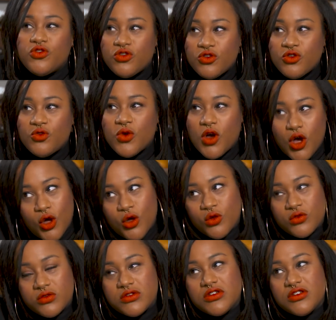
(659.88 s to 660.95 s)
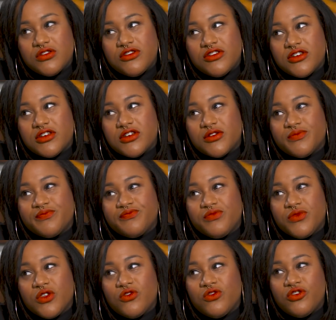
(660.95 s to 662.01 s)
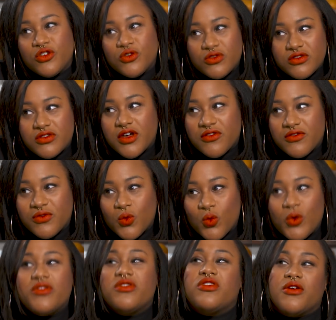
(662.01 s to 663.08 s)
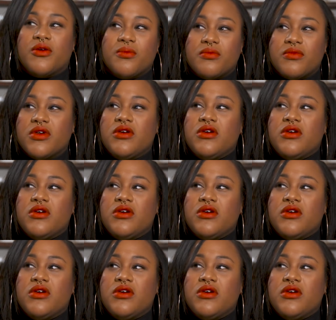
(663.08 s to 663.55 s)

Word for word: too old to do stuff with them.